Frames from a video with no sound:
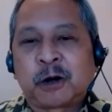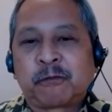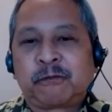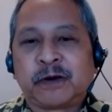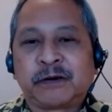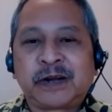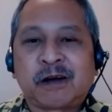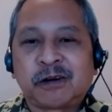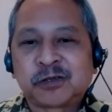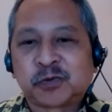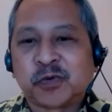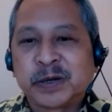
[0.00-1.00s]
very
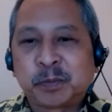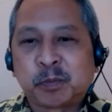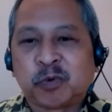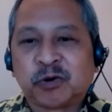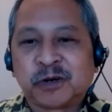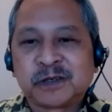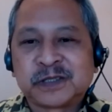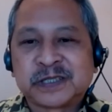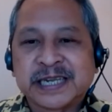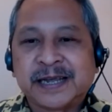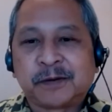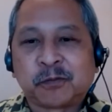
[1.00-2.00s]
large whiteboards
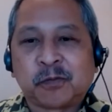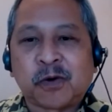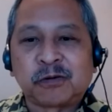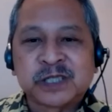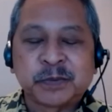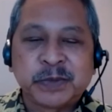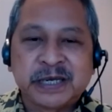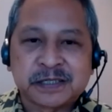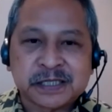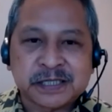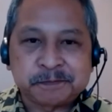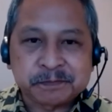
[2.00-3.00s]
and wall space,